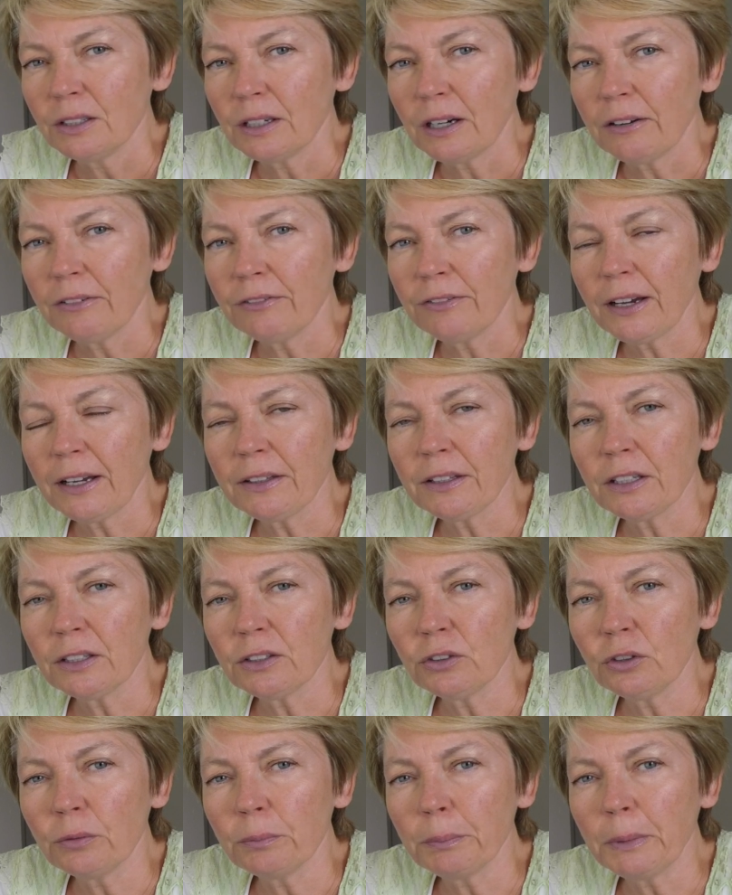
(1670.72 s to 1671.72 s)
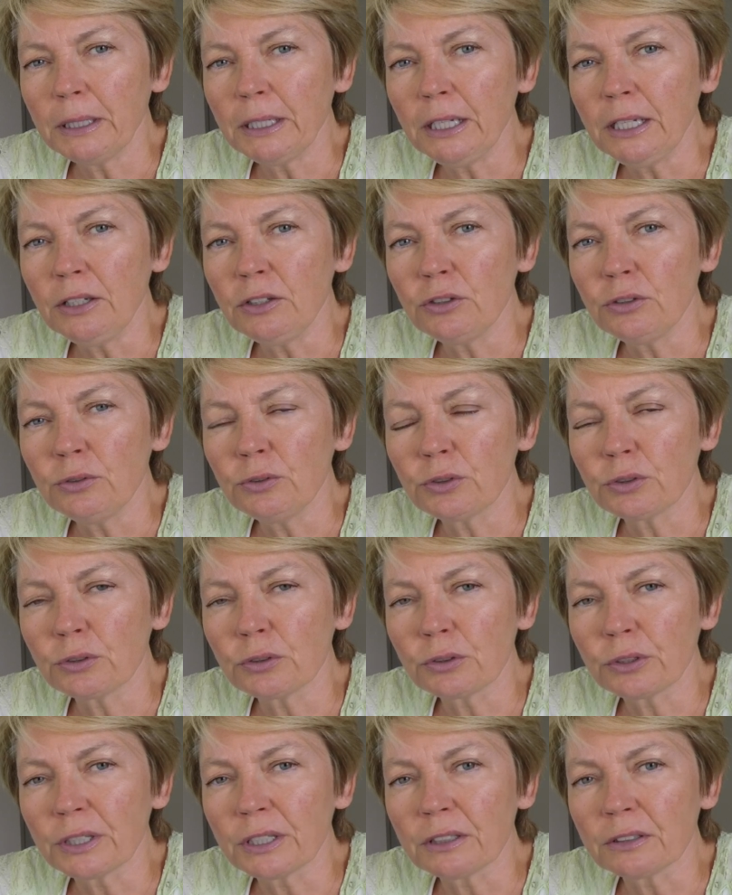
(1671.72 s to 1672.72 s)
I've found that not many
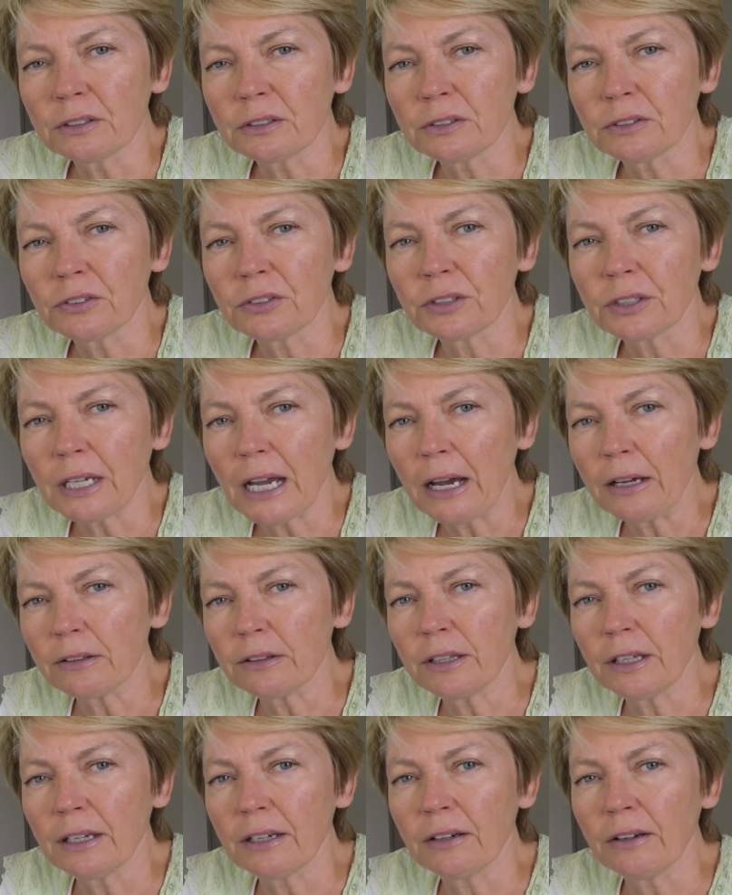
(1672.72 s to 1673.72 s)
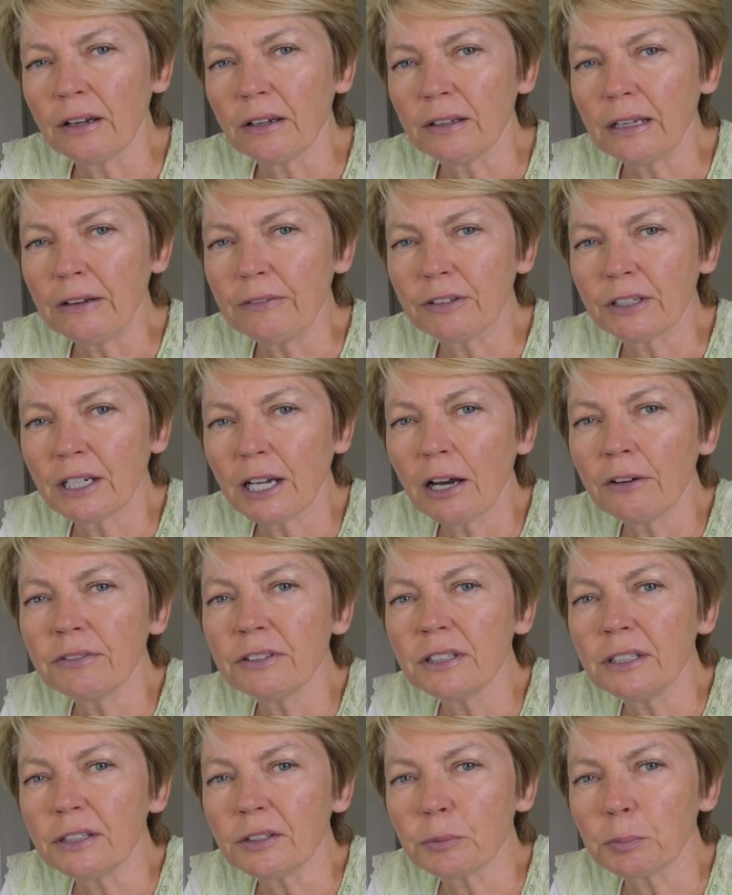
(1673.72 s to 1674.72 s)
tutorials out there ever
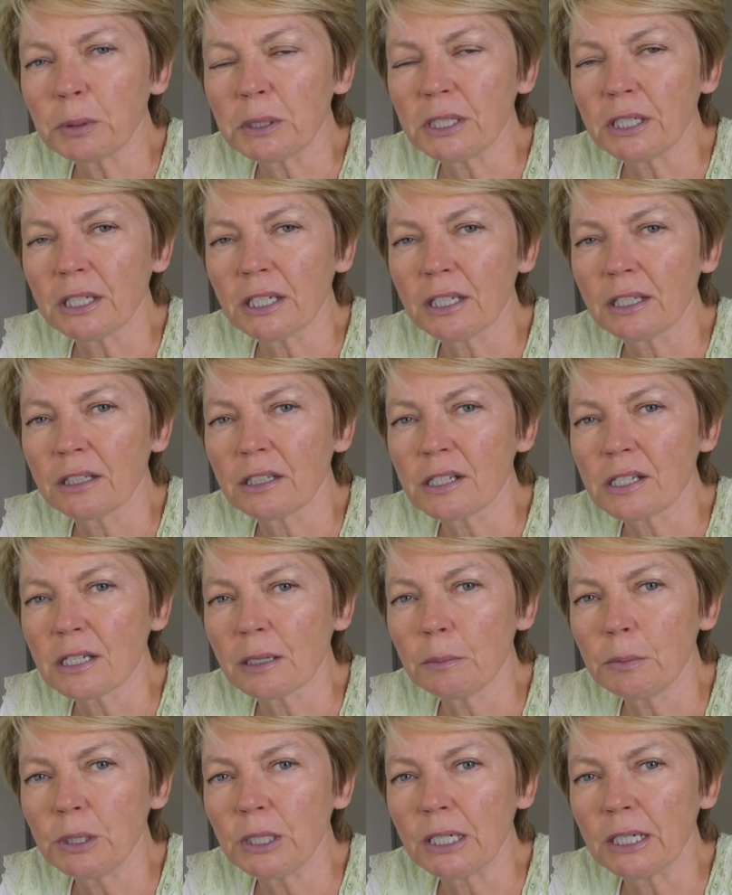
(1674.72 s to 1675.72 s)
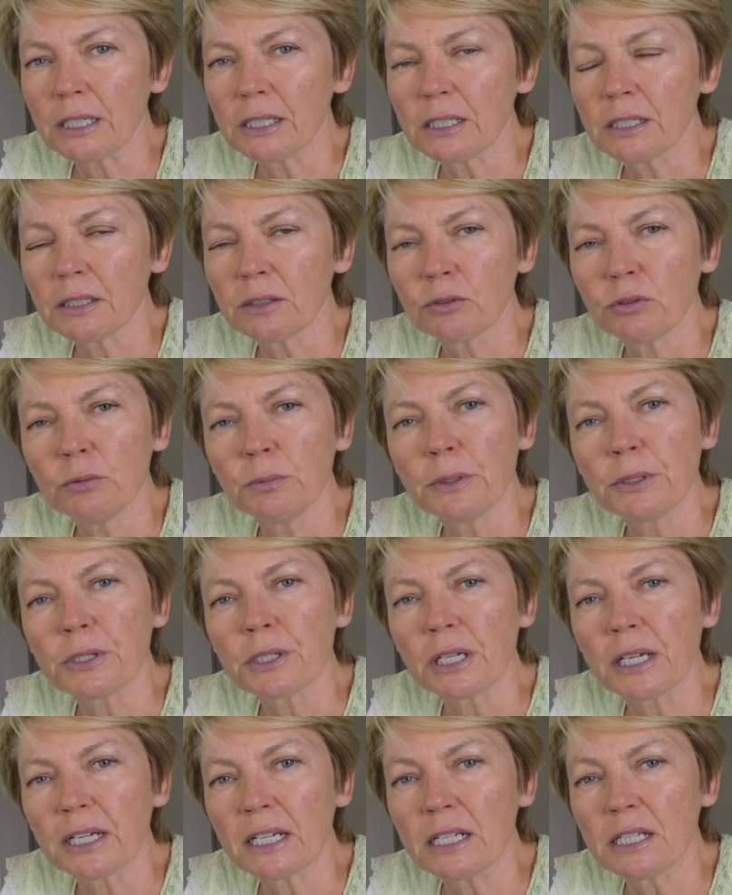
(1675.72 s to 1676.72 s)
cover this particular subject,
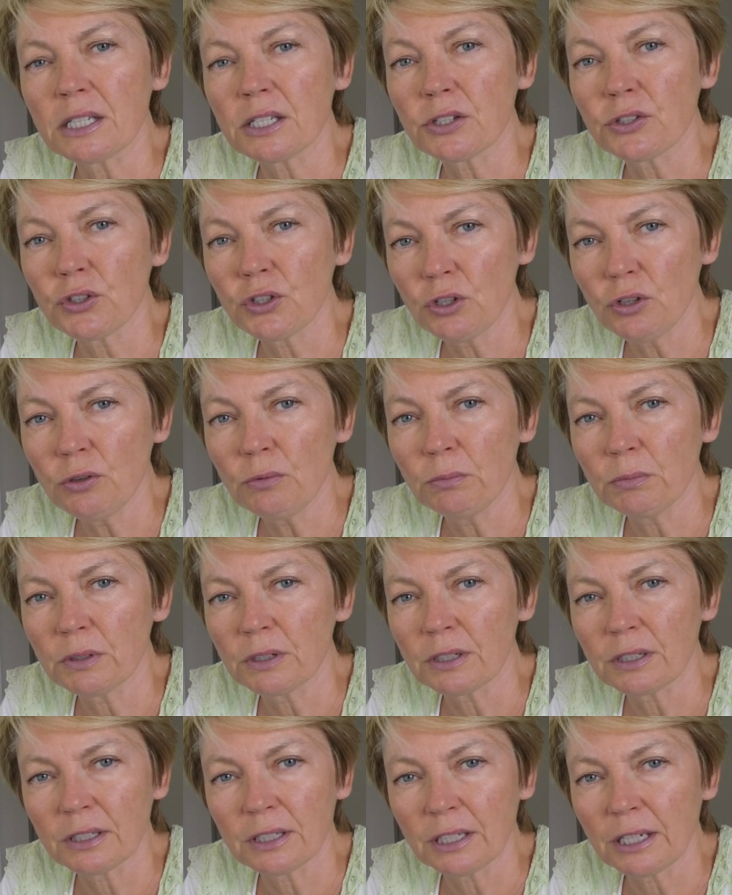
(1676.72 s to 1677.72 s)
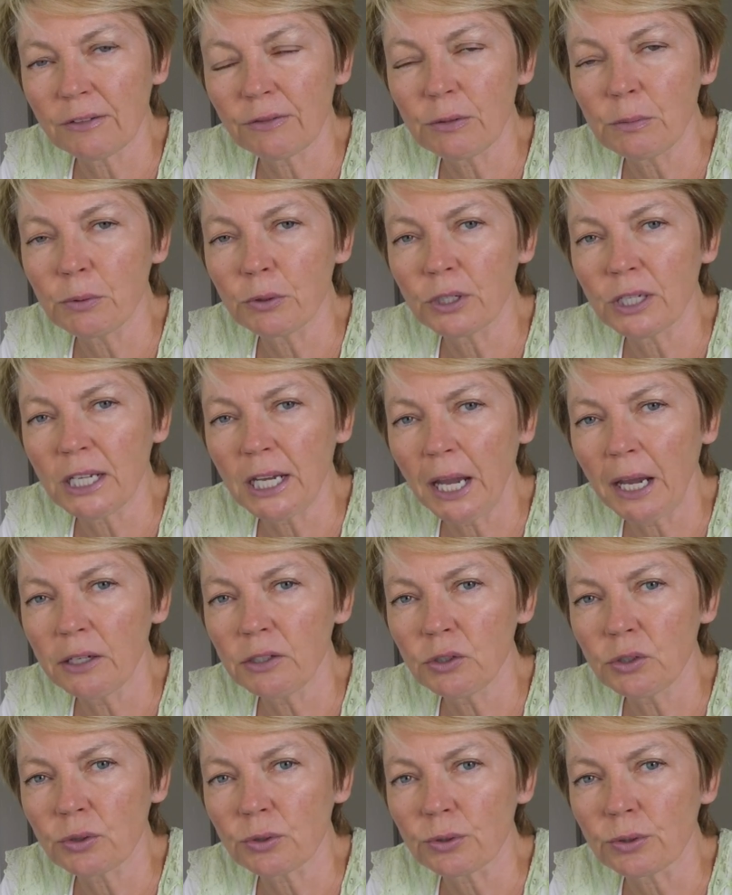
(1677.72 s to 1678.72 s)
almost like it's assumed that everybody
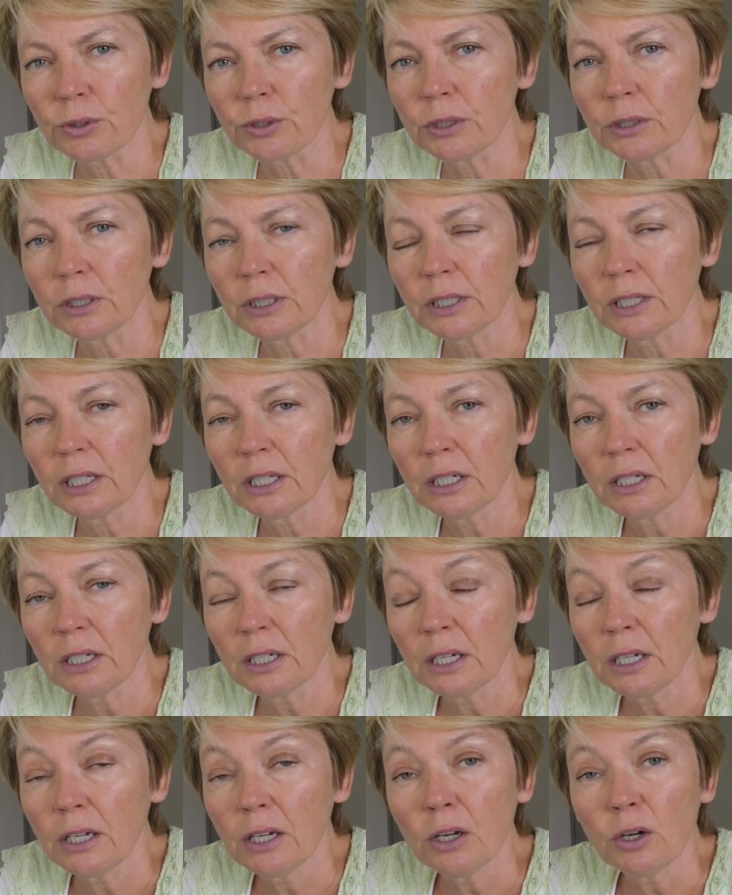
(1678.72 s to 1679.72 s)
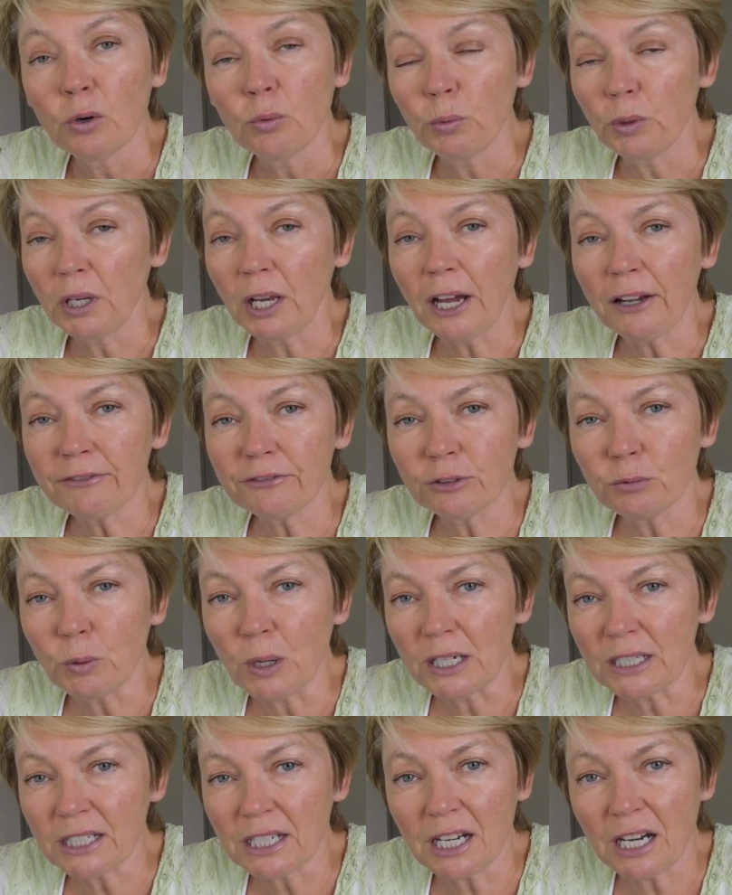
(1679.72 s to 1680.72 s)
can draw. Well, I for
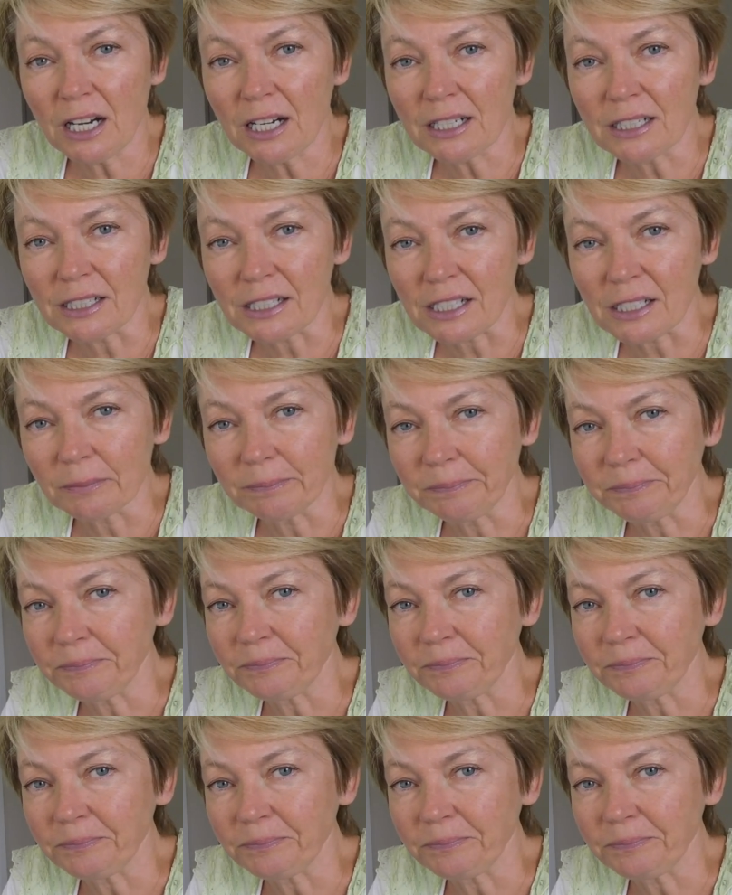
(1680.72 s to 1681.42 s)
one can't.